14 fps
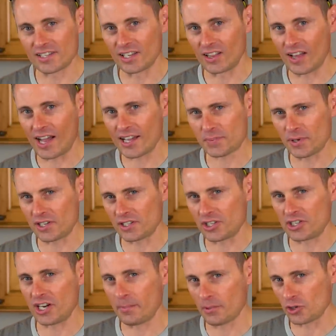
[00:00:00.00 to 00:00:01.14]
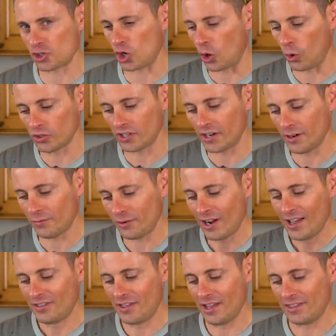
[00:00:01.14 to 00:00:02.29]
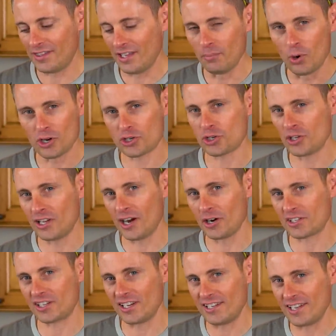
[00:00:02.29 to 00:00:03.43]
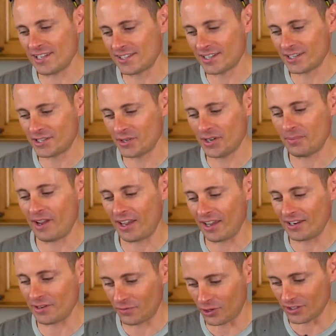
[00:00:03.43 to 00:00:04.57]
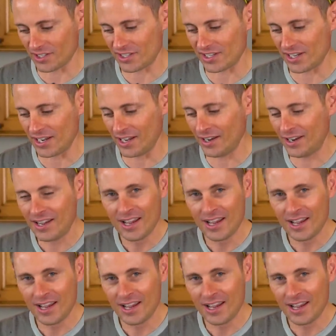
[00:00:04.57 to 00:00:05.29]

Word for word: of the glass because the chamber is cold enough that the moisture in the air is condensing to it, making it difficult to see in.